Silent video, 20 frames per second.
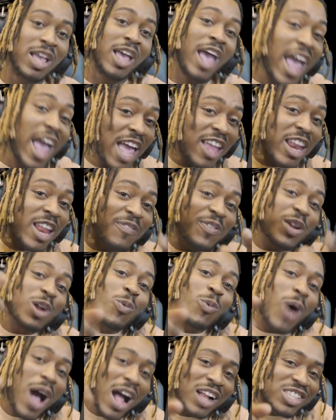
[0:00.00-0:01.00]
And if you're
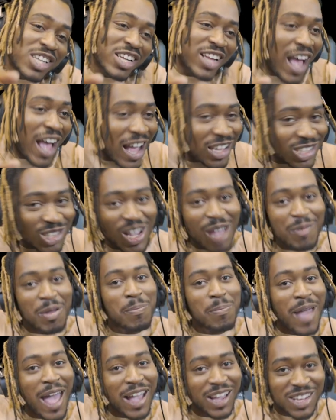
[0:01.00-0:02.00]
watching, guys, you're coming
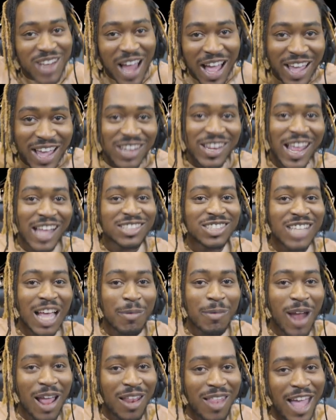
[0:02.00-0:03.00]
back, you're not hitting that
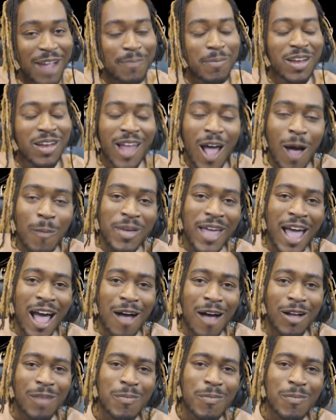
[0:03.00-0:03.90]
sub or that like button, help me out.